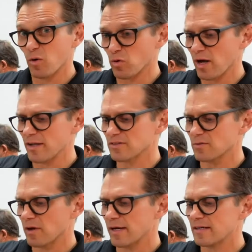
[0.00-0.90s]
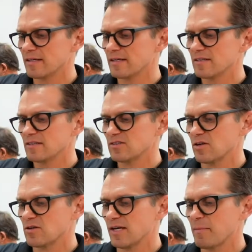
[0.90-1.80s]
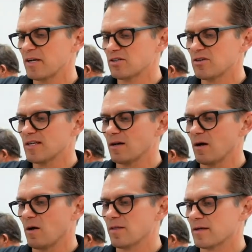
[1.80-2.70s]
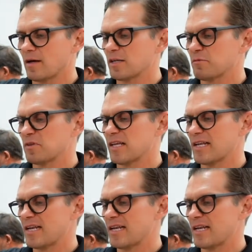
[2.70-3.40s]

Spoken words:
don't want to rust, right? So you got to make sure you get all the cosmoline,